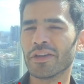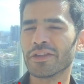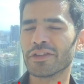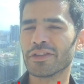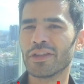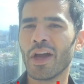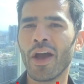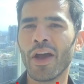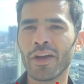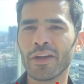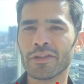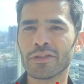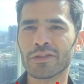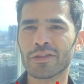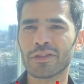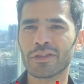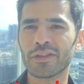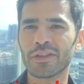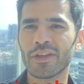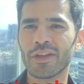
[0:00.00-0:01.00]

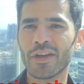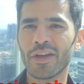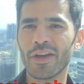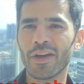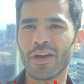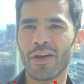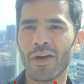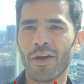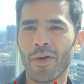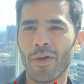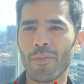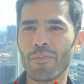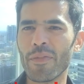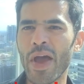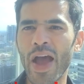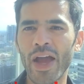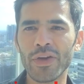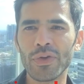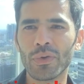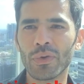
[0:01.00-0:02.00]
science
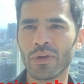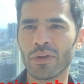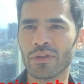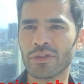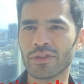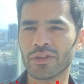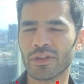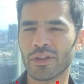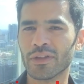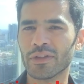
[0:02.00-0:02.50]
manuals